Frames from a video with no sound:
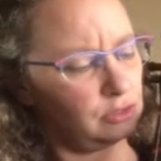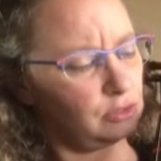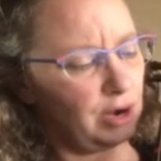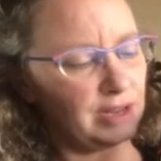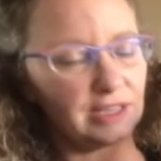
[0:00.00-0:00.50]

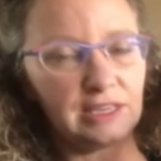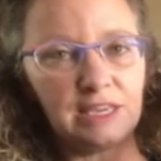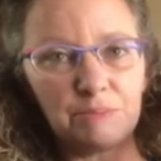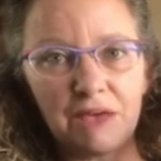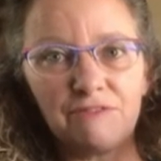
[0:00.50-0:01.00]
Try to
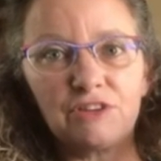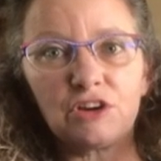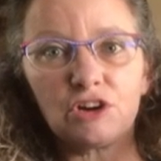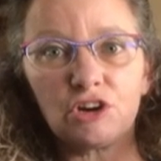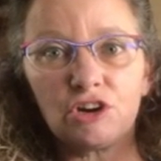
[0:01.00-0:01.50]
keep that
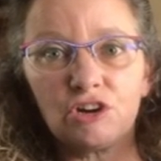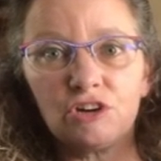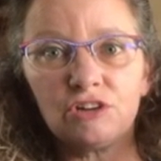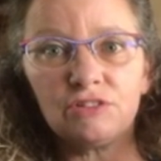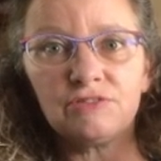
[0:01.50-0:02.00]
finger
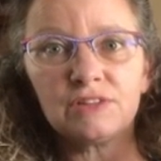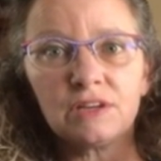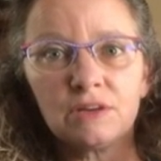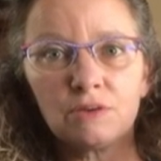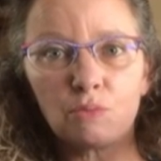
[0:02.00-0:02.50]
curved.
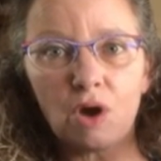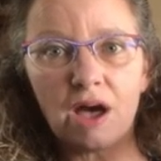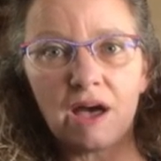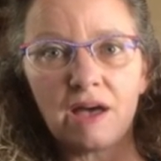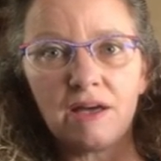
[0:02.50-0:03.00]

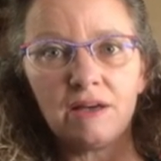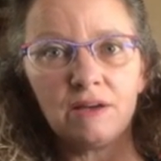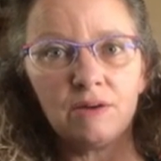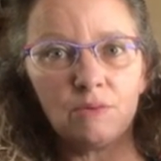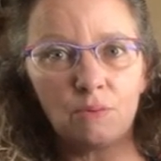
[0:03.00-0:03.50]
Wah,
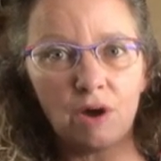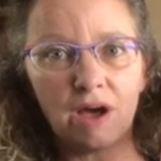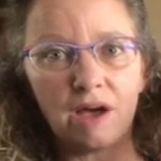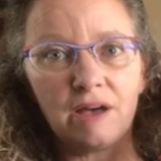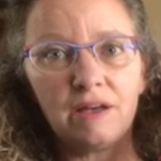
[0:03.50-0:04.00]

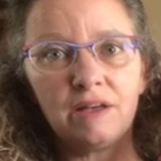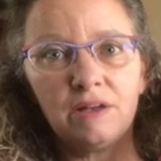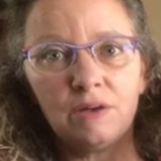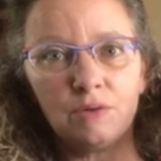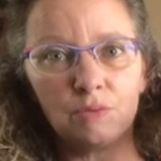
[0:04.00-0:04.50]
wah,
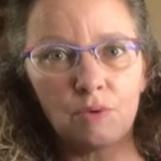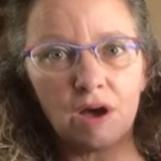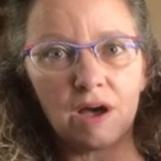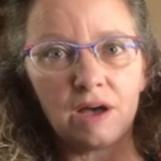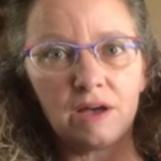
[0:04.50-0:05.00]

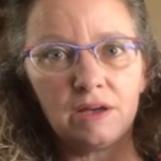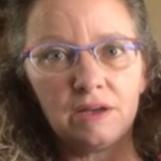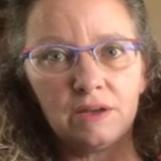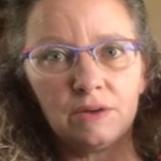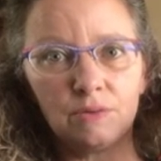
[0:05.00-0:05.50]
wah,
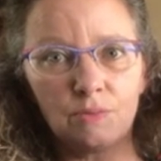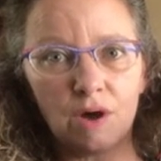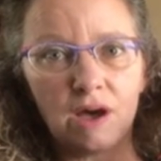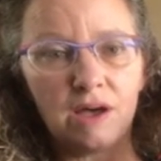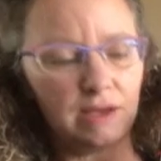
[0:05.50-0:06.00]

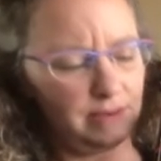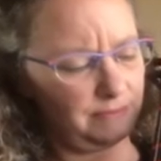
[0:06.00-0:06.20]
wah.